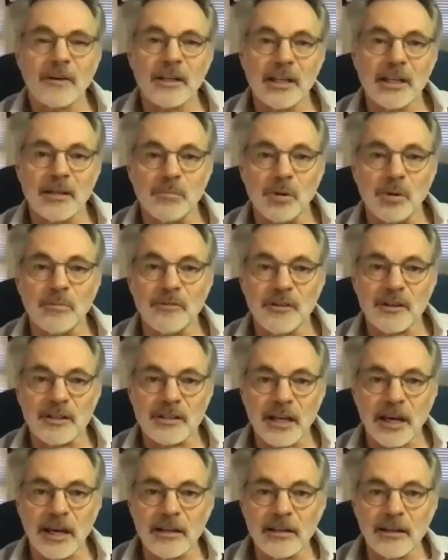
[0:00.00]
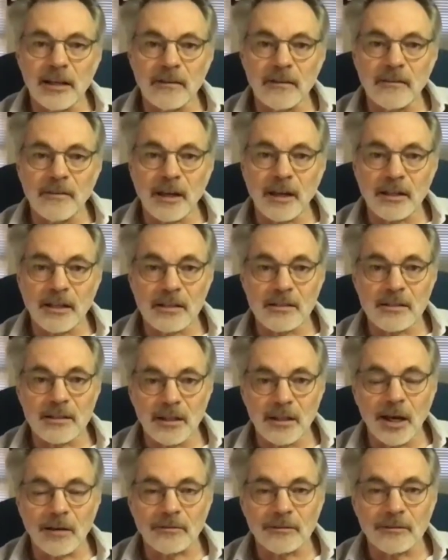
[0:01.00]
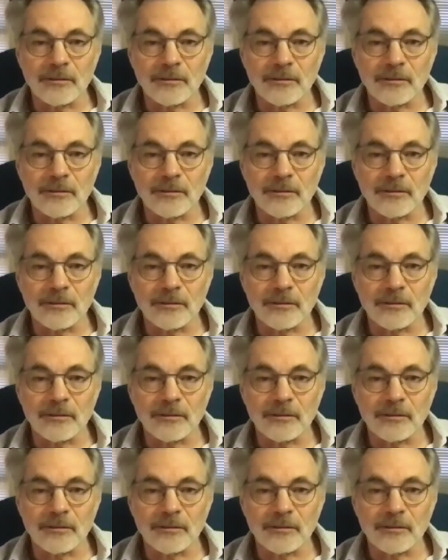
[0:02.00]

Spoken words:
in Bloemfontein, and that gets a laugh.